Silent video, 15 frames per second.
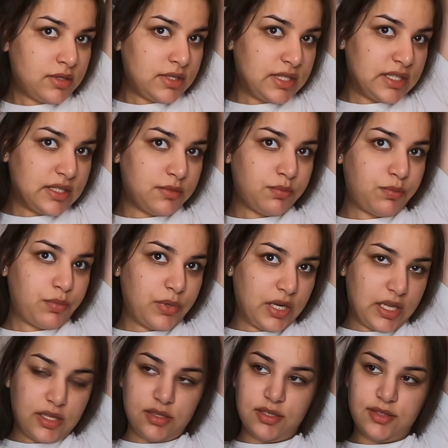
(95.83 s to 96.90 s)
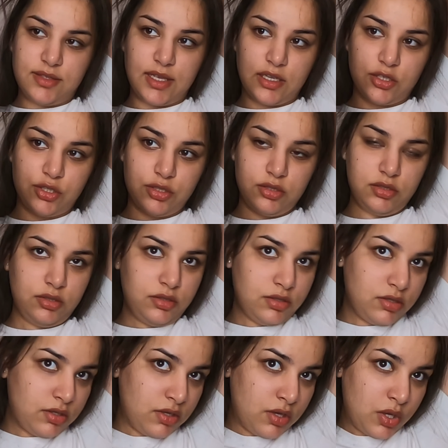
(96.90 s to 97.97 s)
Spray this section
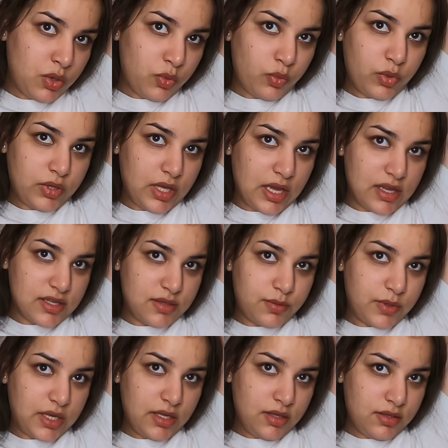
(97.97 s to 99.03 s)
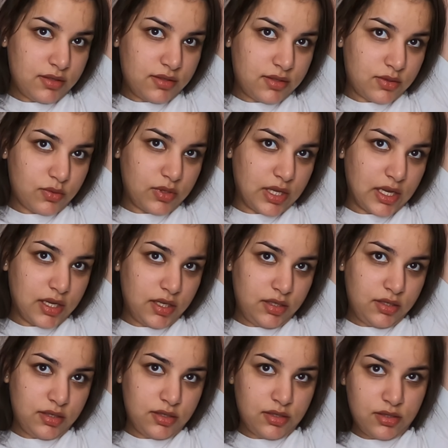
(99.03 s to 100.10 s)
with hairspray so that
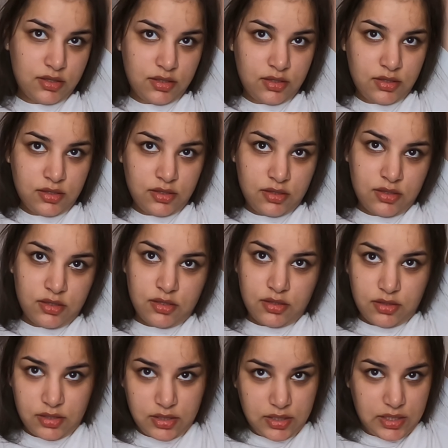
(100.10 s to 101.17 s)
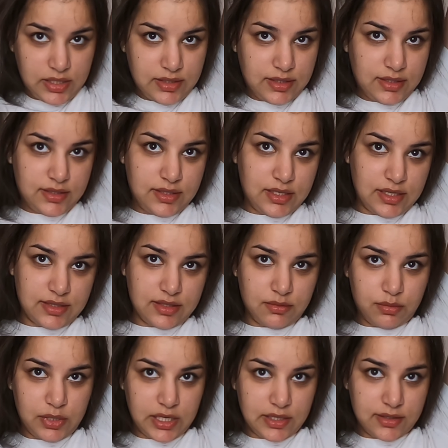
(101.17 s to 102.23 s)
the teasing stays in
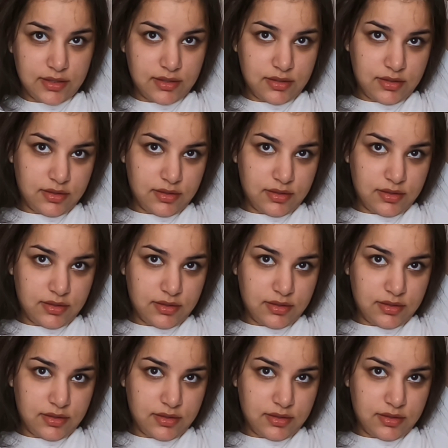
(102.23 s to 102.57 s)
place.